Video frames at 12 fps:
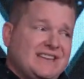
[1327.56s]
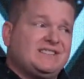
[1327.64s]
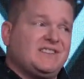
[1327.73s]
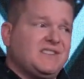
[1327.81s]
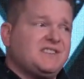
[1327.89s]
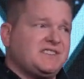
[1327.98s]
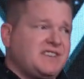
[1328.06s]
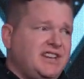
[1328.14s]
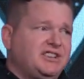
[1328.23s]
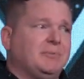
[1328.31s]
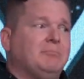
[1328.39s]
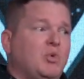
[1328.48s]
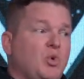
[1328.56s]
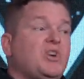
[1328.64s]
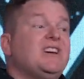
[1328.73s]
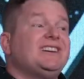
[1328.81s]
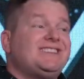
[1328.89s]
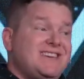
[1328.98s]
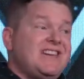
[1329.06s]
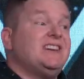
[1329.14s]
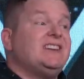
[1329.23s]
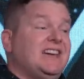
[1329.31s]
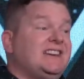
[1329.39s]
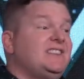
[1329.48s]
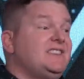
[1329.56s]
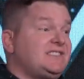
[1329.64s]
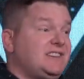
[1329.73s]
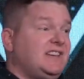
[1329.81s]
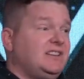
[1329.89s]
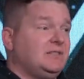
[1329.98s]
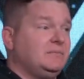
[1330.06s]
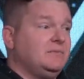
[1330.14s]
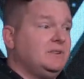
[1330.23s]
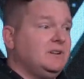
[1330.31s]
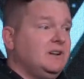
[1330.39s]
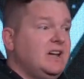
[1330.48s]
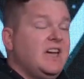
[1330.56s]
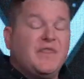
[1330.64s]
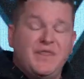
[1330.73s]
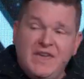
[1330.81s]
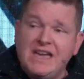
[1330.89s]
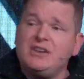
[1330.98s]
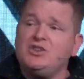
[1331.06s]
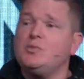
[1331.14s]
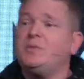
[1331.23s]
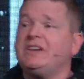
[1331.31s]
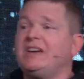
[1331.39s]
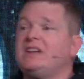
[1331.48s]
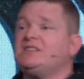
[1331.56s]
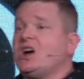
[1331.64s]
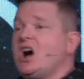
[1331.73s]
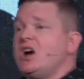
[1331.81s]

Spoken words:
into this kingdom, born again into this kingdom. Then you begin to